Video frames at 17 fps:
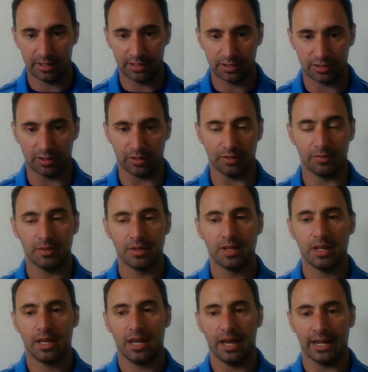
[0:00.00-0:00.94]
So
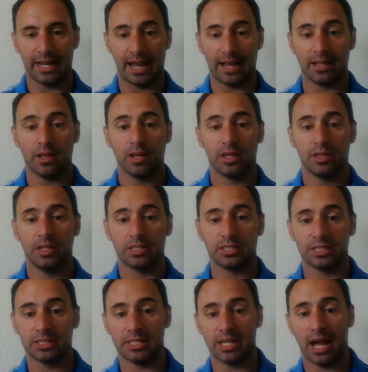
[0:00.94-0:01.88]
again,
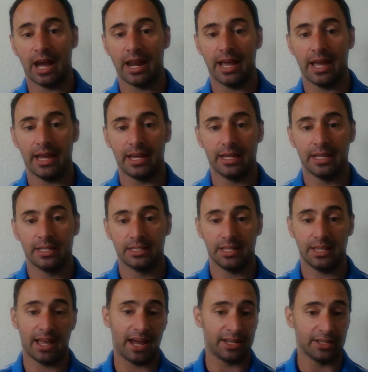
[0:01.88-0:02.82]
this is not to
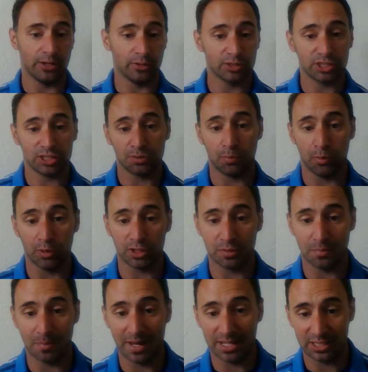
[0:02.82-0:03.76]
diagnose
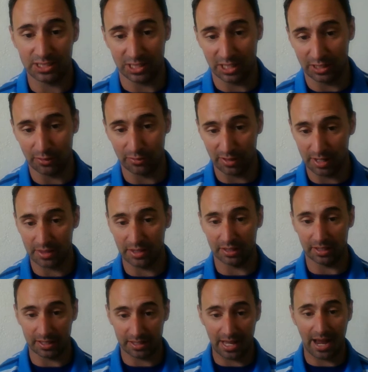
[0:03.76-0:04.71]
sports medicine or anything
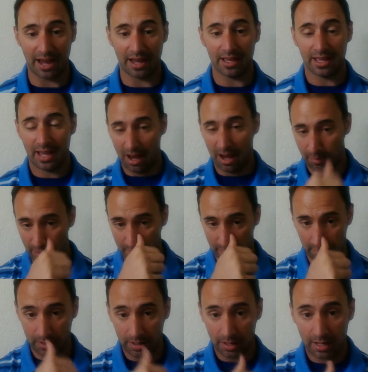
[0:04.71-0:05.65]
like that.
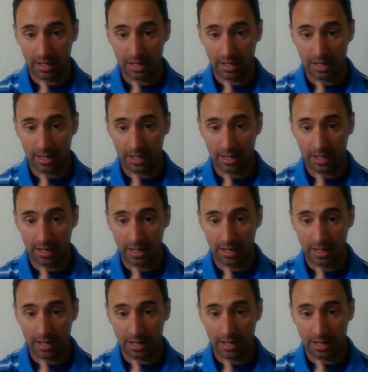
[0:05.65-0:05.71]
However,